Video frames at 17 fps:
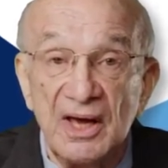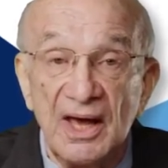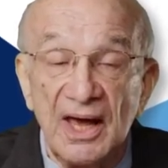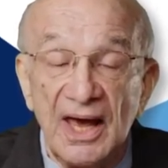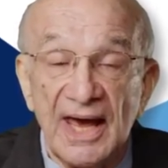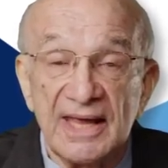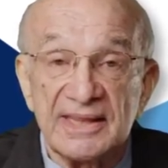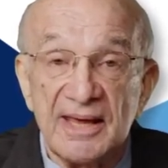
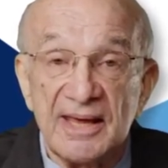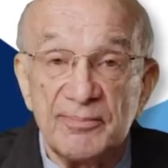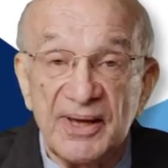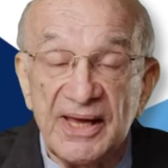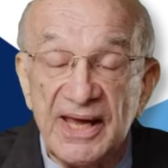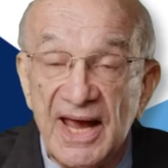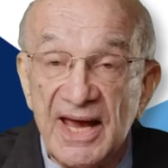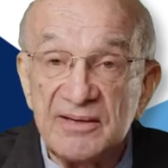and they
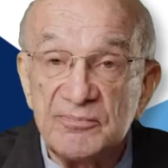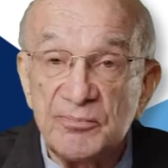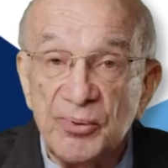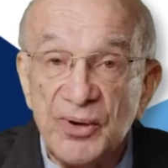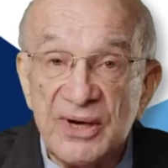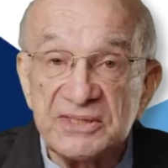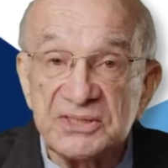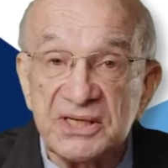began
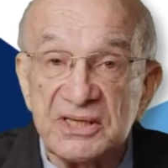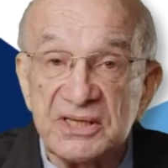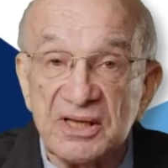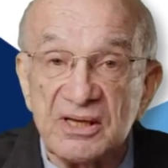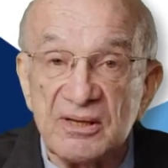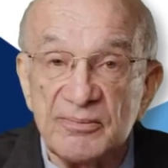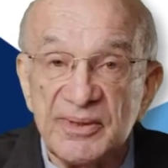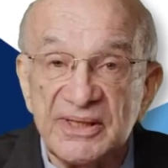pressing
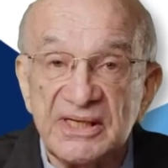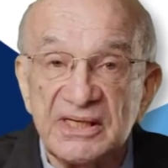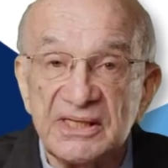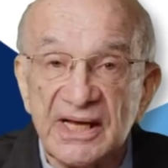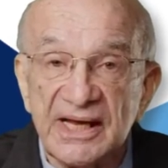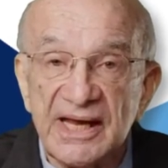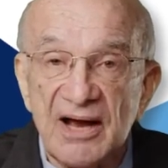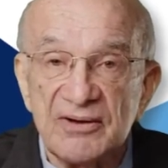the Committee on
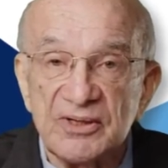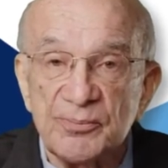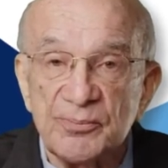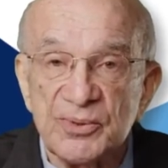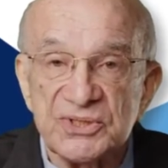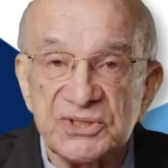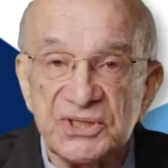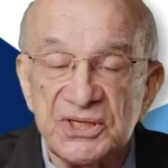Accounting
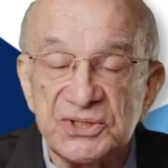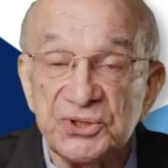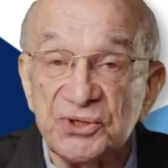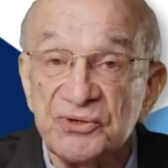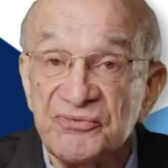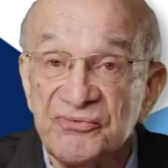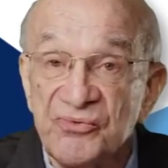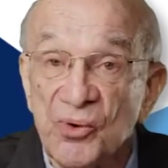
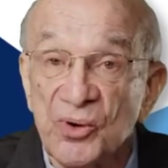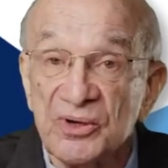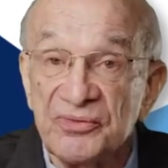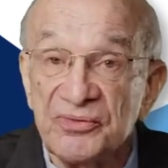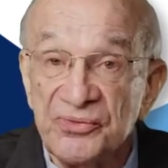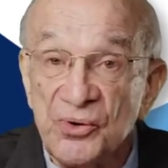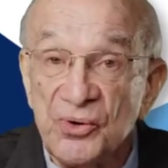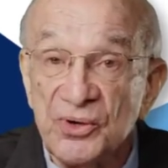Procedure for
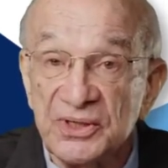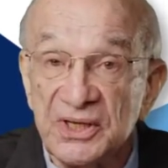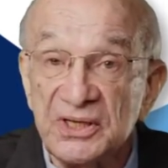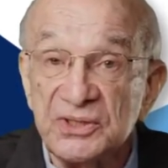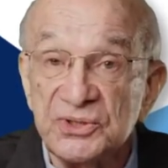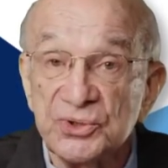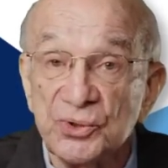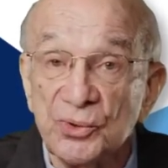
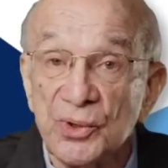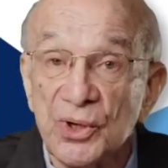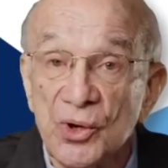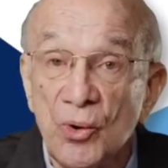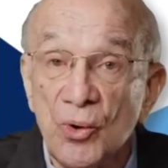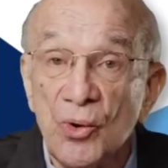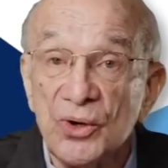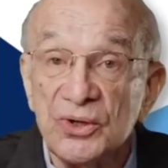authority to
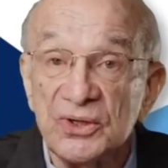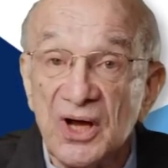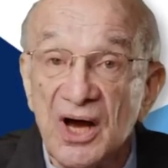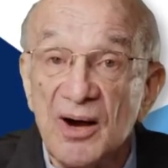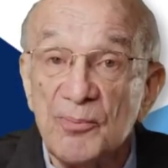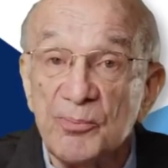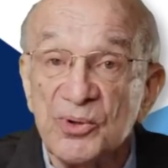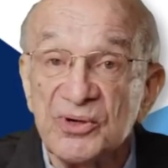record
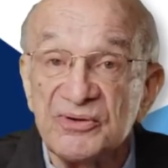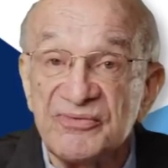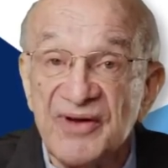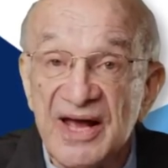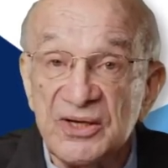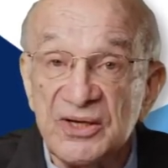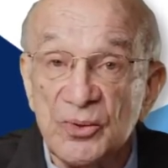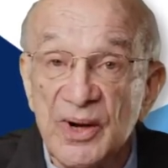upward
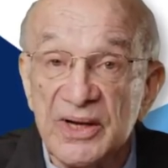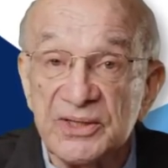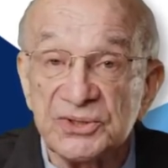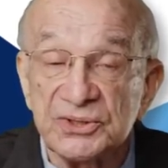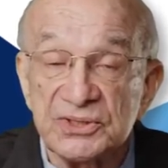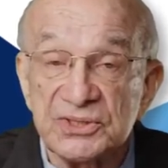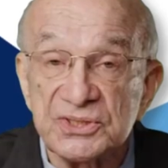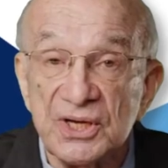
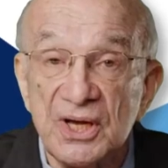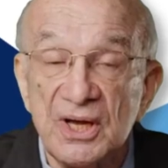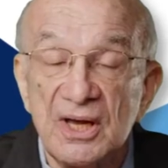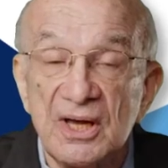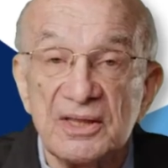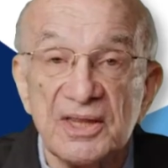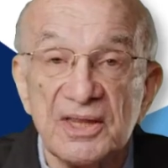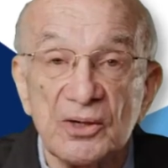valuations.
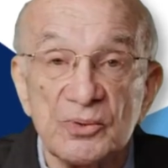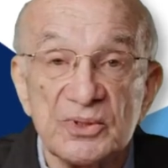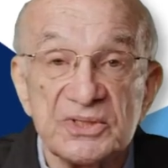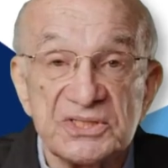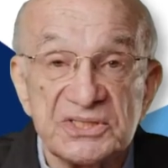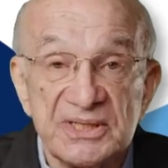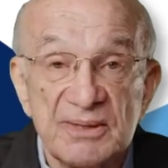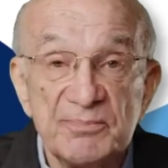There
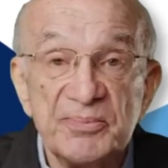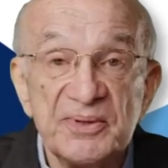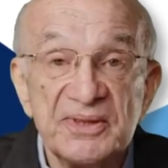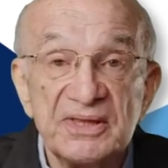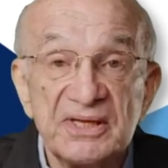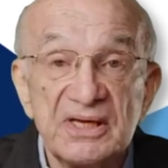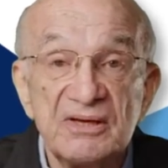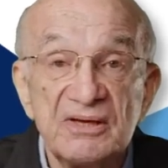was
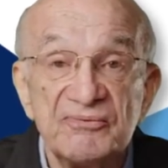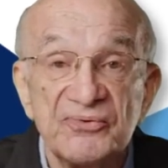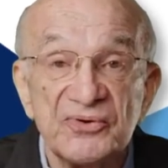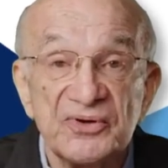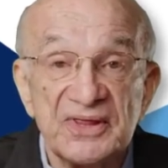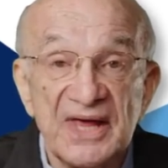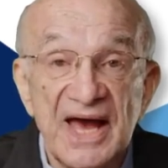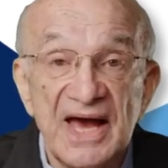sympathy
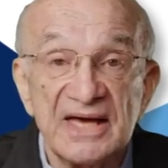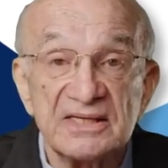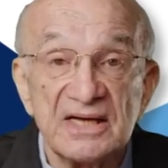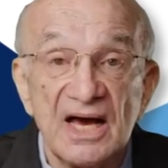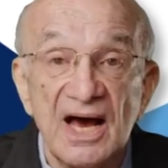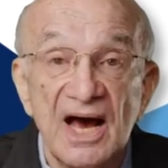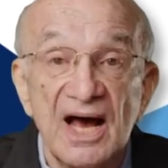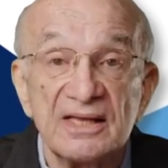for
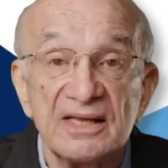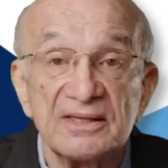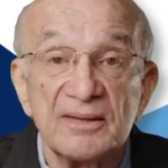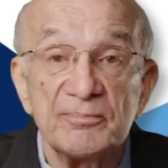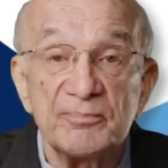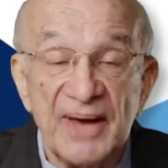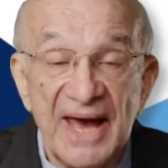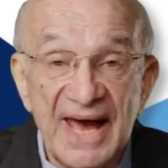that on
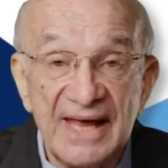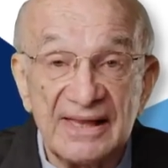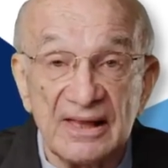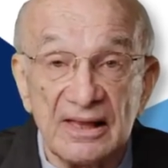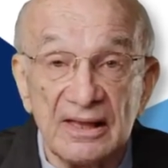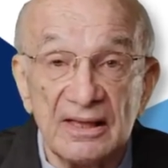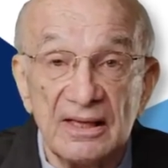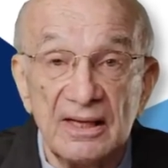the
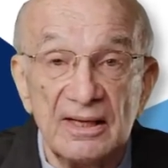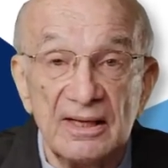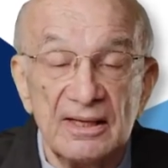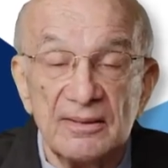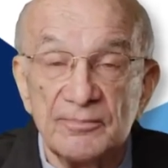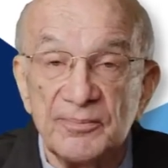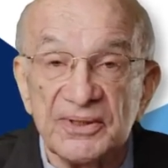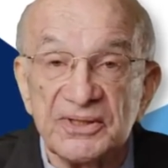panel,
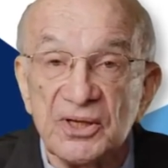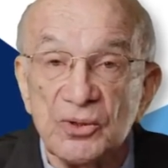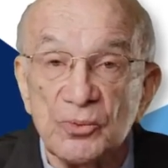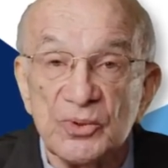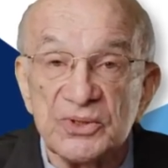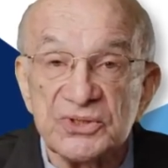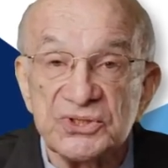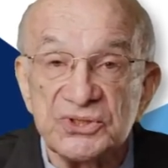but there
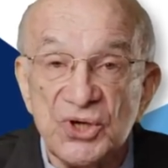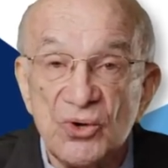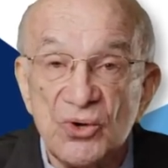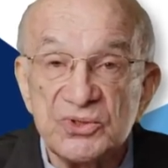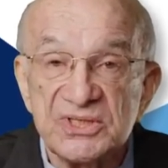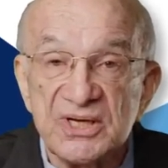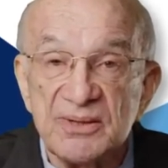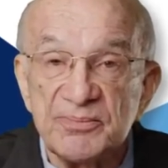was
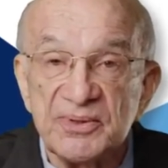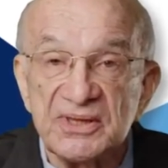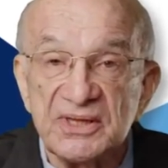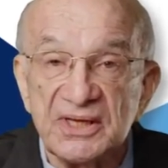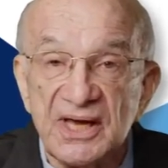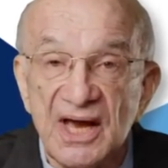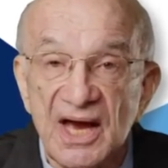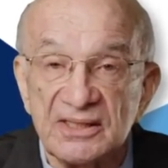no
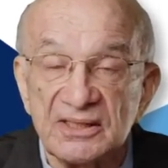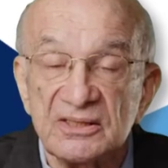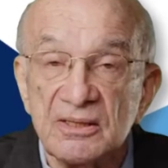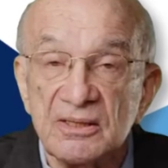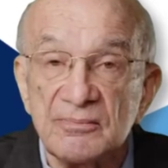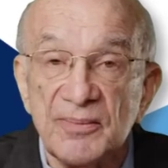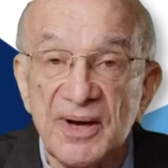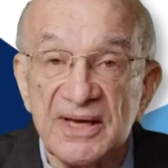sympathy on
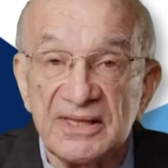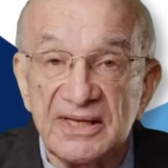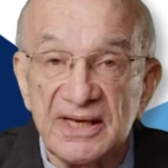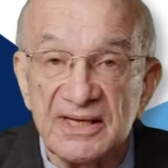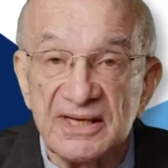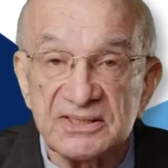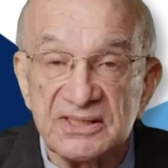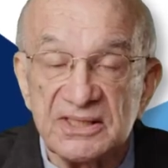it by
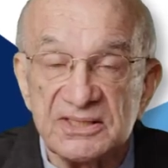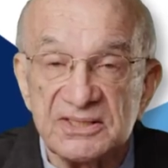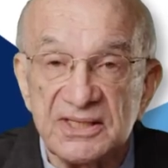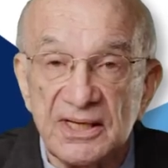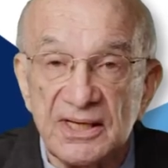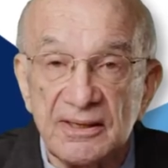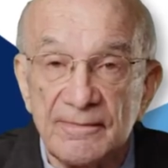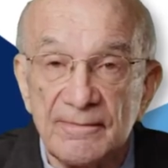the
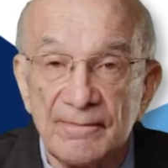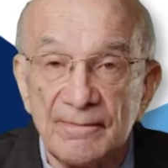SEC.